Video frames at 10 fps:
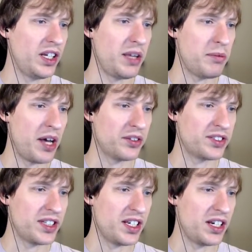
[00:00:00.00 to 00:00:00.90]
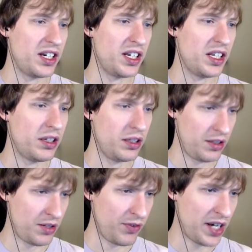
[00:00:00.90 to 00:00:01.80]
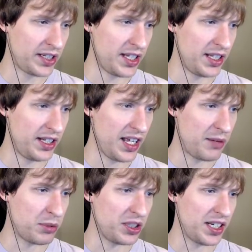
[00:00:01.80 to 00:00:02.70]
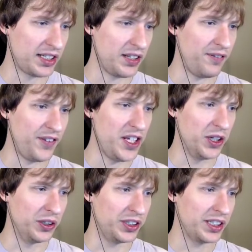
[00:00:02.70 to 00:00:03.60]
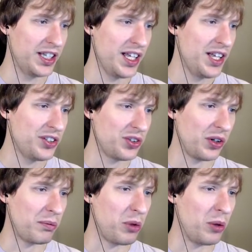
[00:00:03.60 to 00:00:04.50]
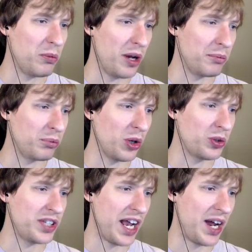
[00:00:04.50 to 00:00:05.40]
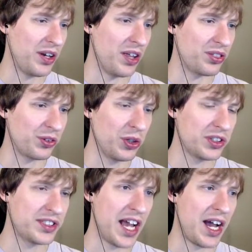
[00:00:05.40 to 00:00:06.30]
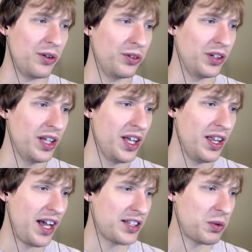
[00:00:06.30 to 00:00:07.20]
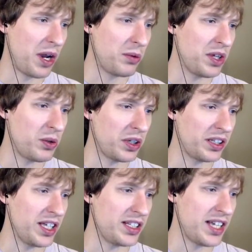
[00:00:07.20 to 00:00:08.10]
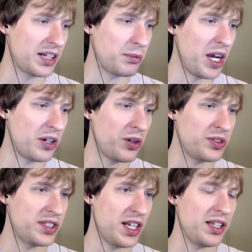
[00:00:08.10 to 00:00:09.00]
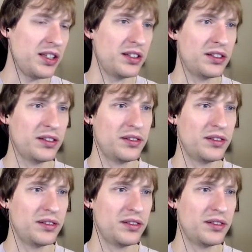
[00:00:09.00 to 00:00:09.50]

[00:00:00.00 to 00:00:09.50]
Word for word: Lucky Mouse erected a protective field, so our Bulbmon broke down and threw us out. That's why we quickly attacked Byakko City.